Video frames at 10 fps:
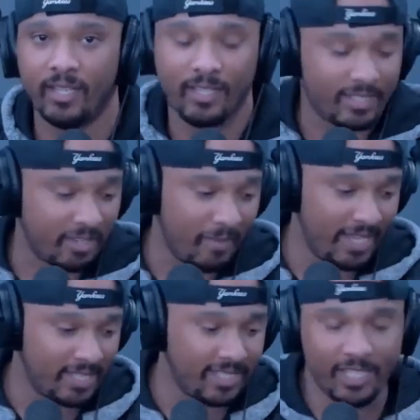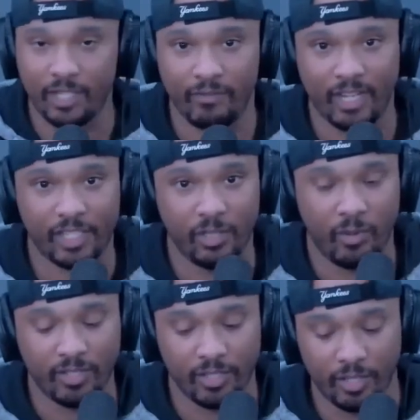This is amazing. I see the direction you
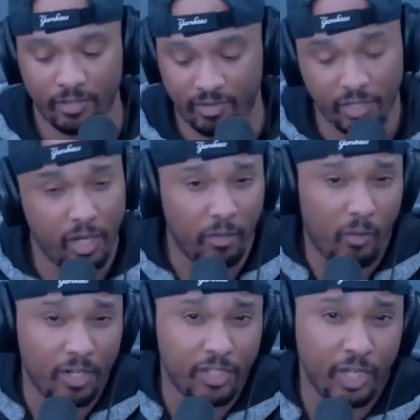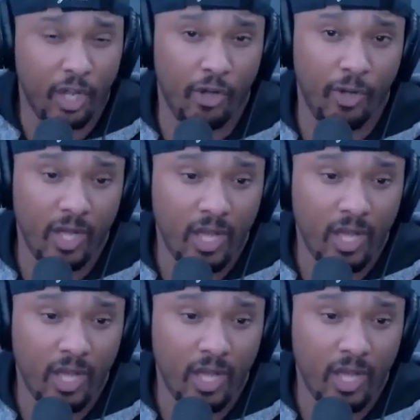want to go.